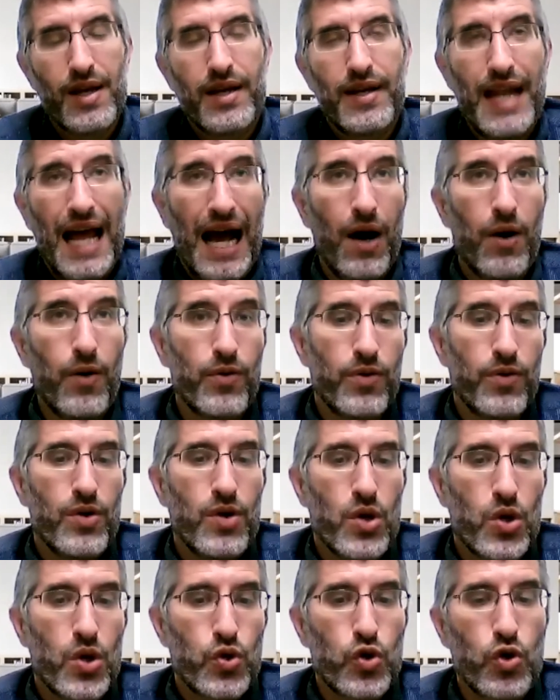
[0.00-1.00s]
Now,
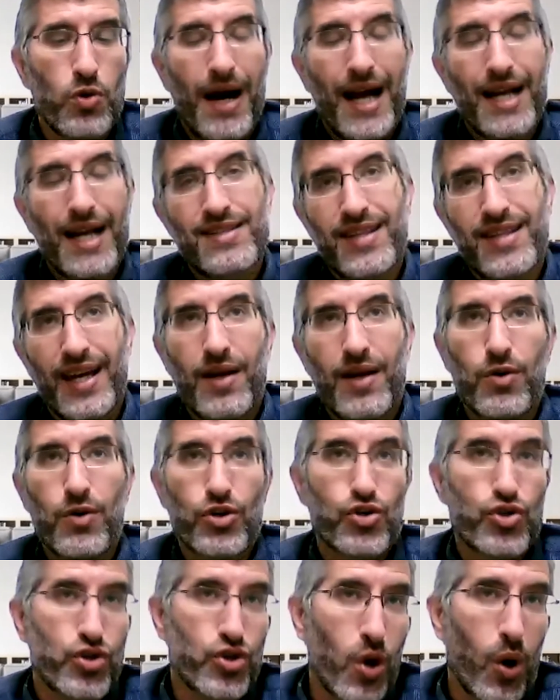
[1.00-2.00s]
you might say, well,
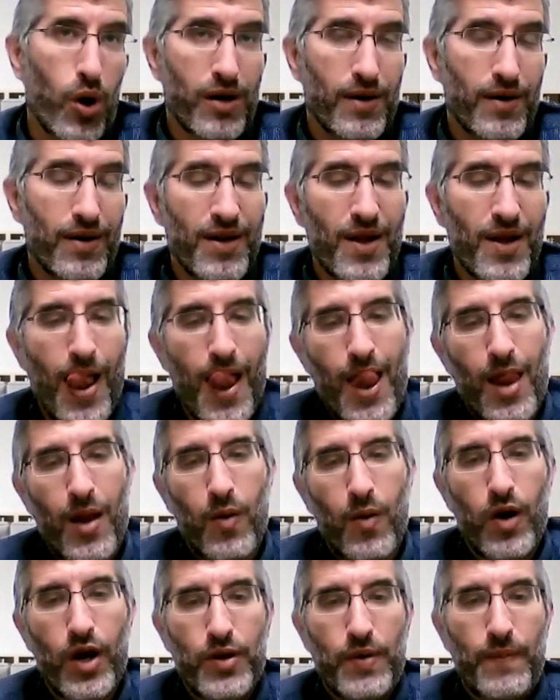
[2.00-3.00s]
sure.
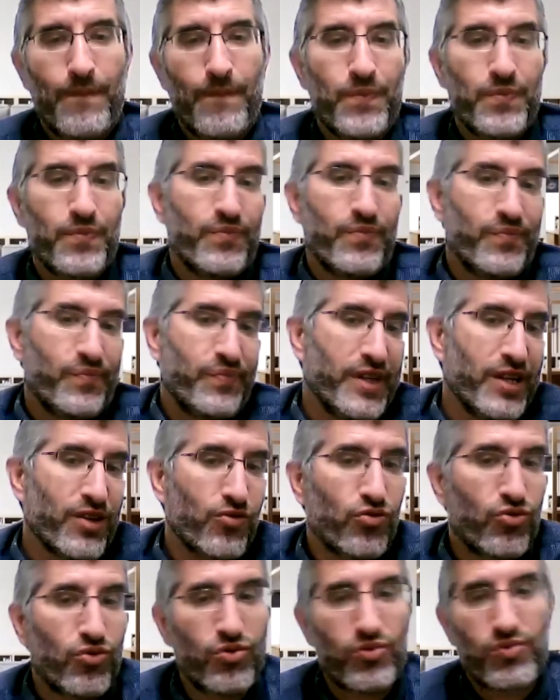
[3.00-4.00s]
Well,
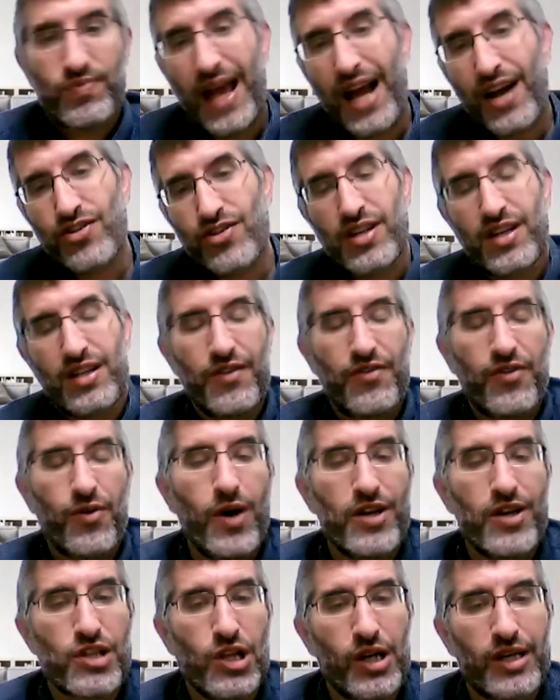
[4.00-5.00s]
there's actually
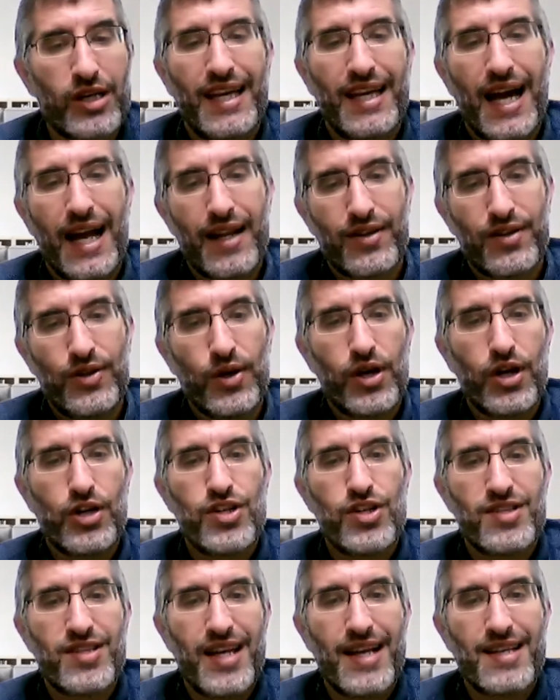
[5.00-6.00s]
different ways of looking at it. You could
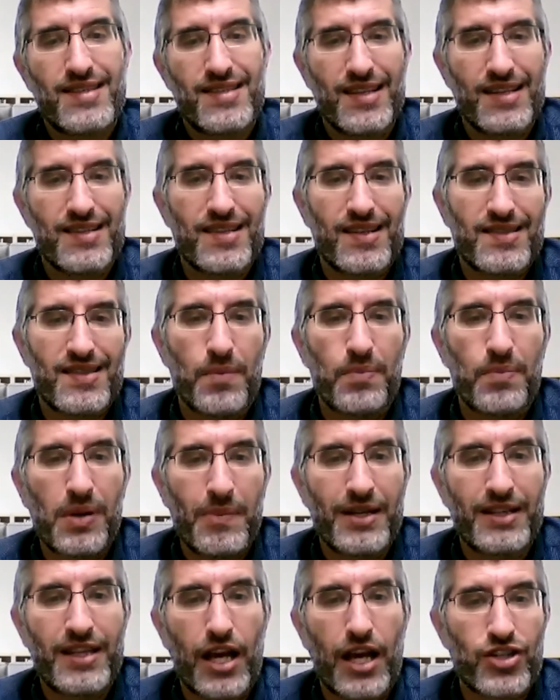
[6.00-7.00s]
just say, since it's an
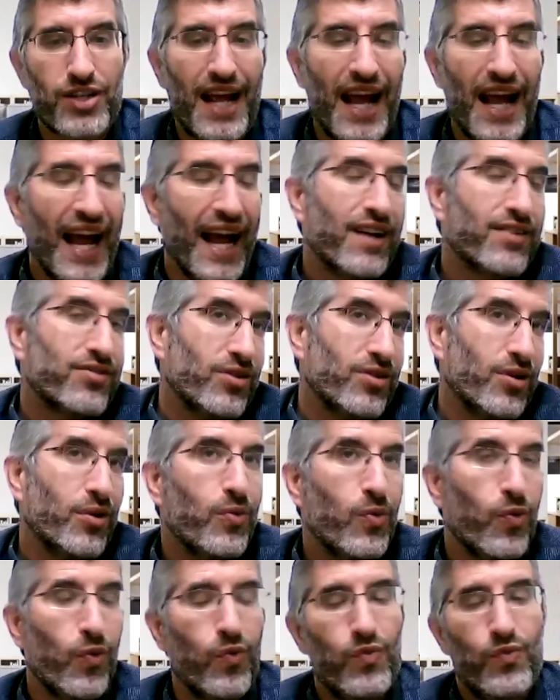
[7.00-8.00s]
implementation hack,
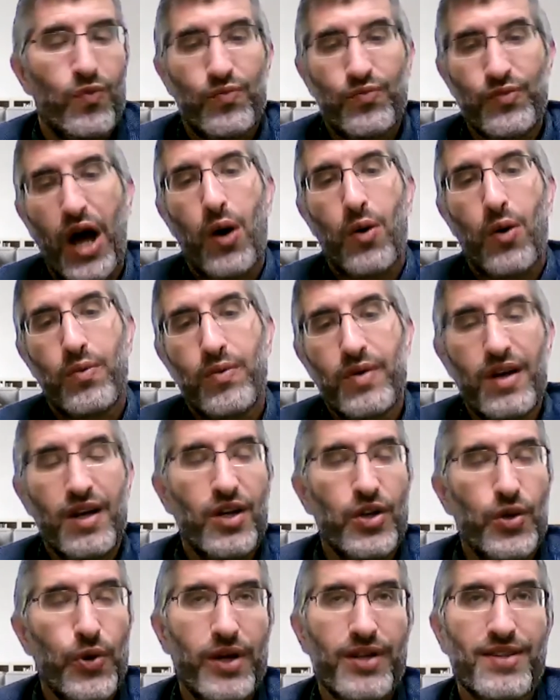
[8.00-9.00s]
so no.
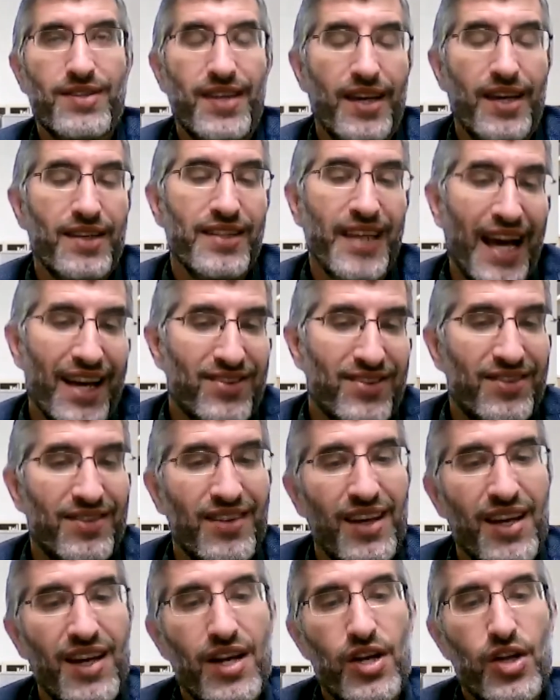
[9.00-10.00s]
You can say yes.
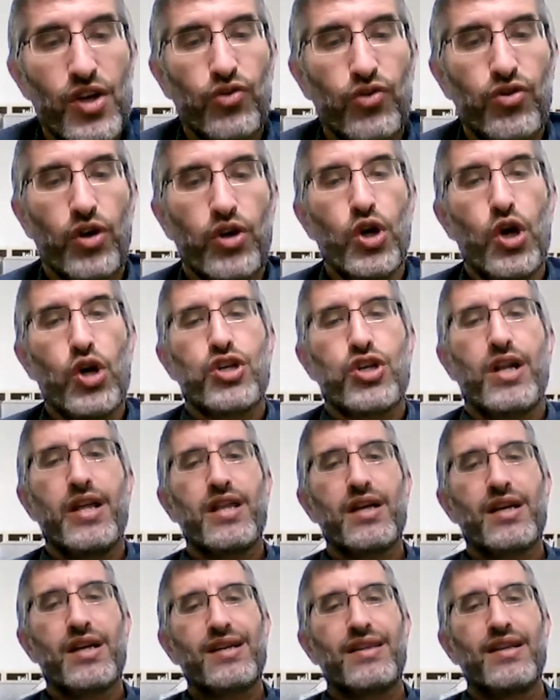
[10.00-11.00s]
So
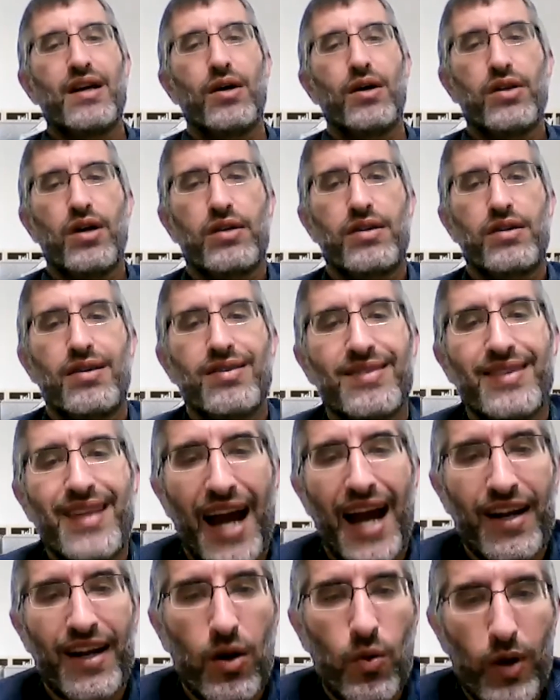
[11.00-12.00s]
usually the
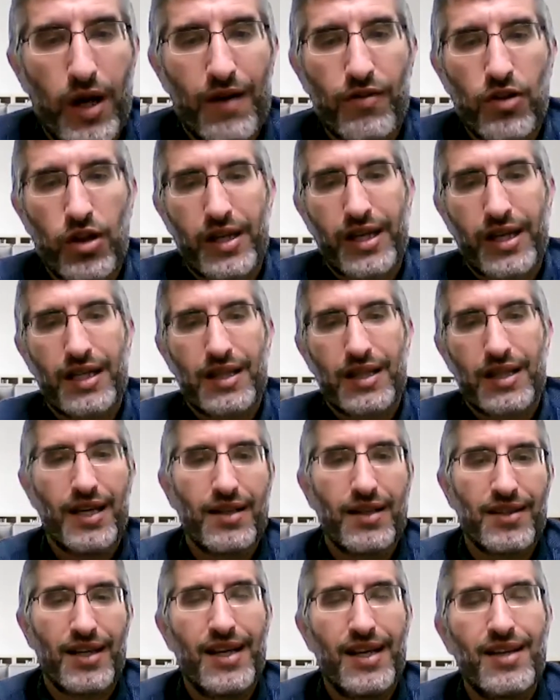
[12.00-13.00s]
standard way of looking at
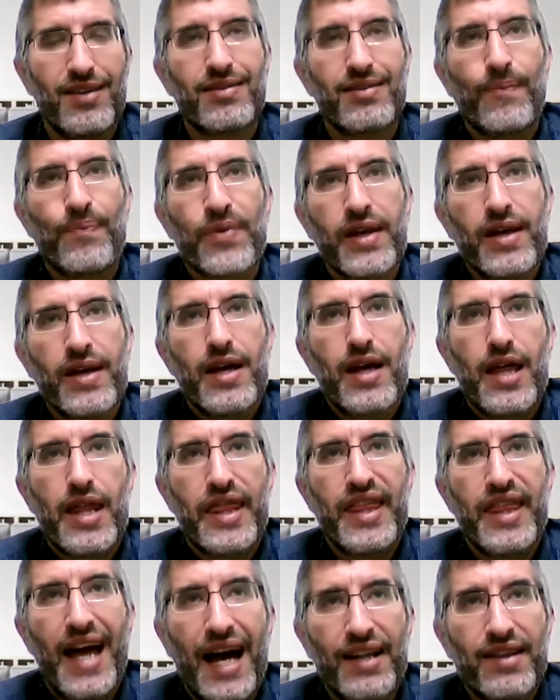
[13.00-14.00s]
things is
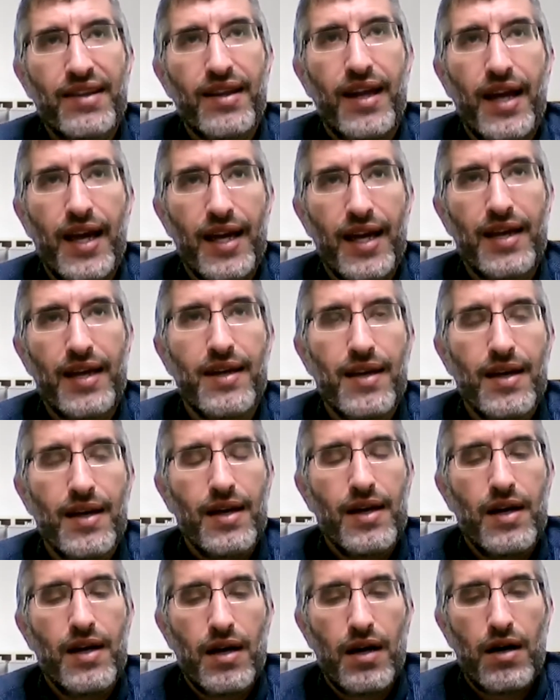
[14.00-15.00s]
that a
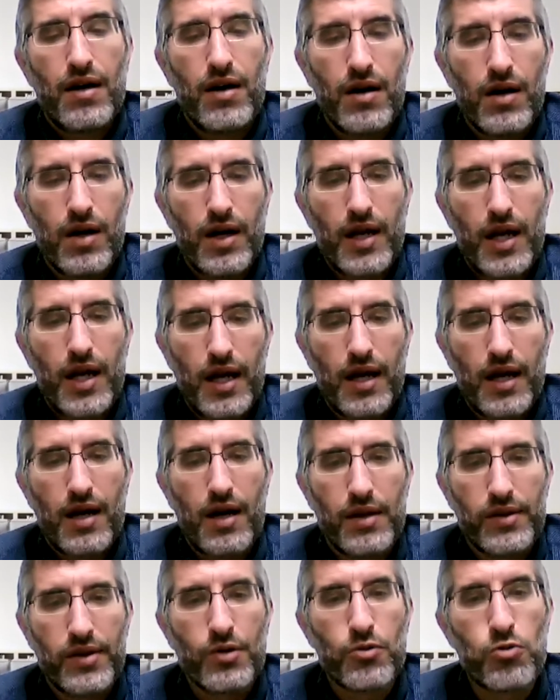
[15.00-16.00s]

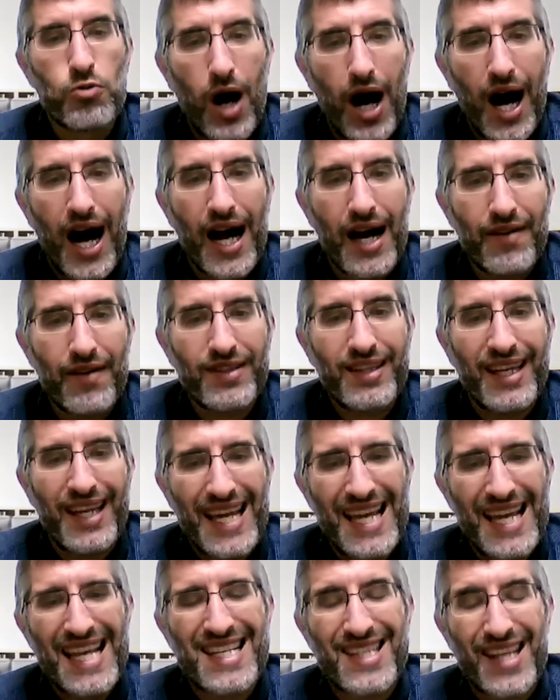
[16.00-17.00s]
derived
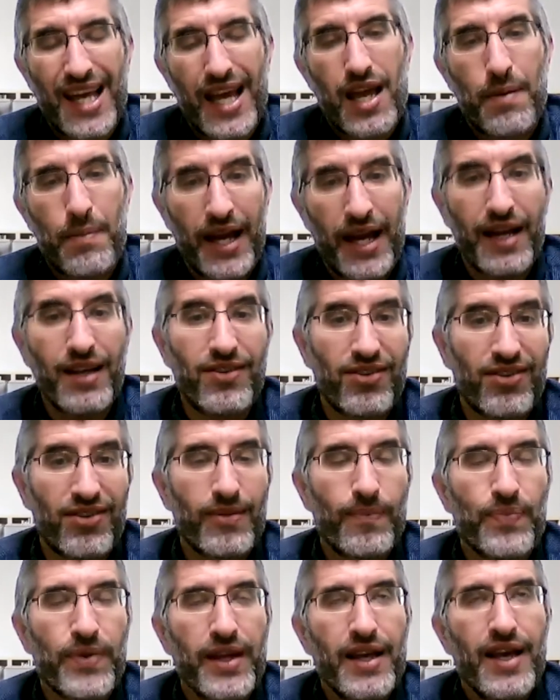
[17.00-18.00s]
is a
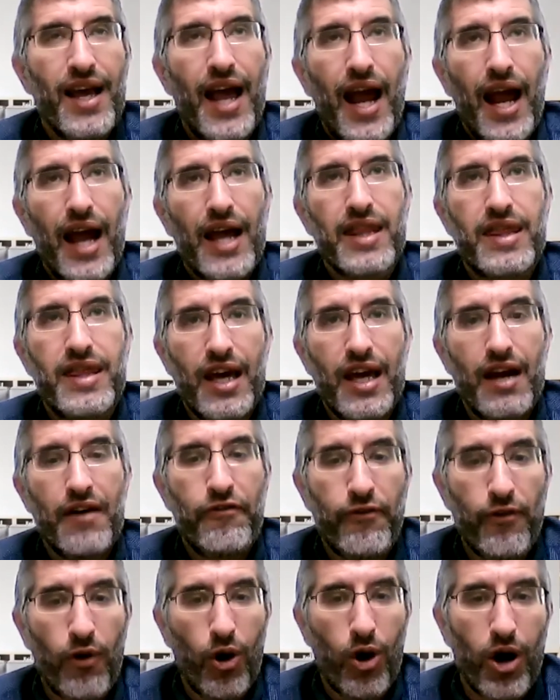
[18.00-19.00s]
base, and
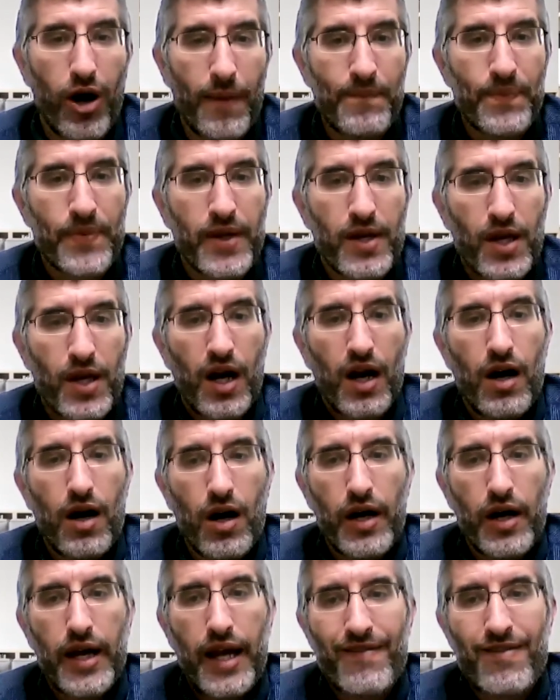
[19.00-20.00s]
therefore
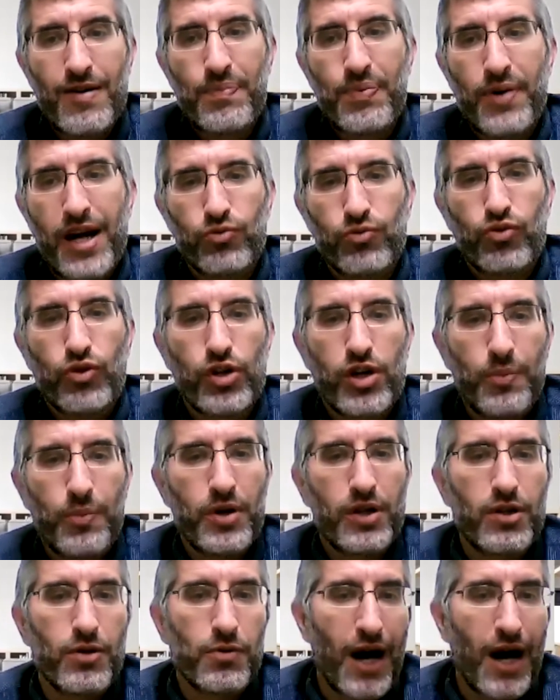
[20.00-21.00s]
every place where you can
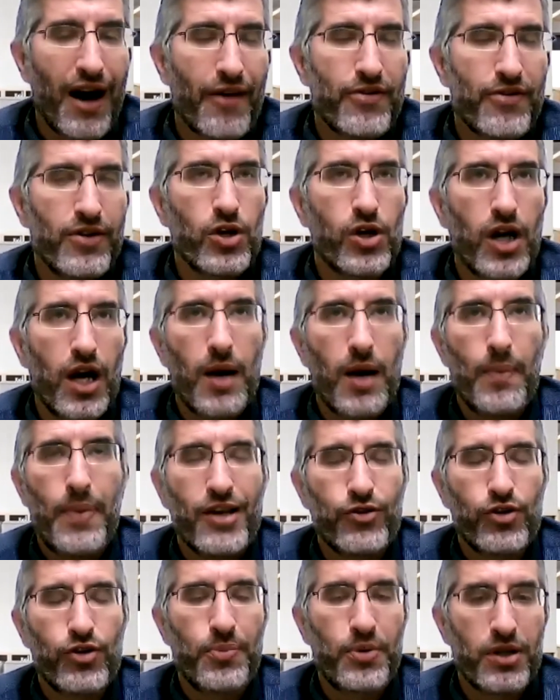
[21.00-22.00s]
put derived,
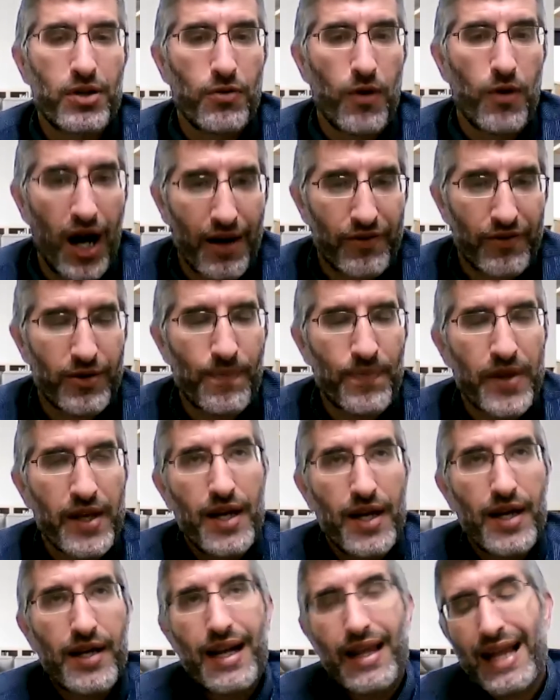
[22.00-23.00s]
base you can put derived.
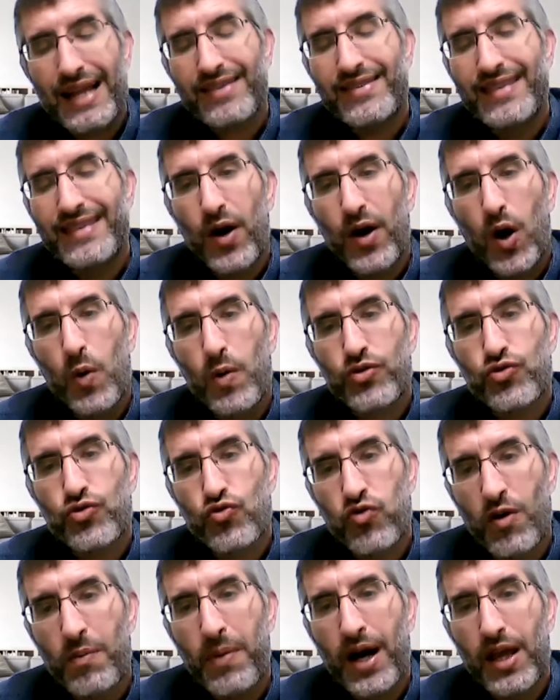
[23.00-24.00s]
Now that's not always
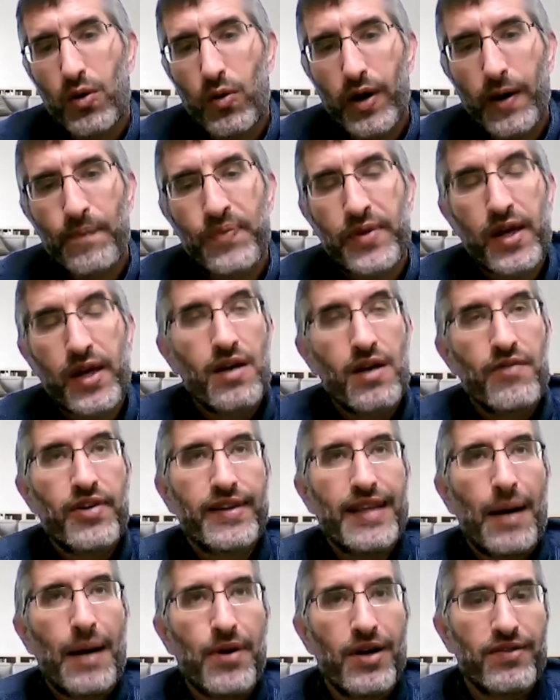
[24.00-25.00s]
true, by the way. For
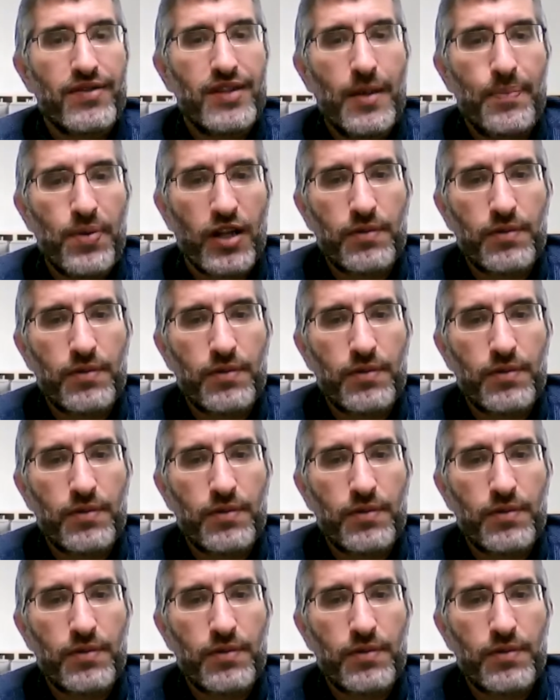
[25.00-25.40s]
example, in C++,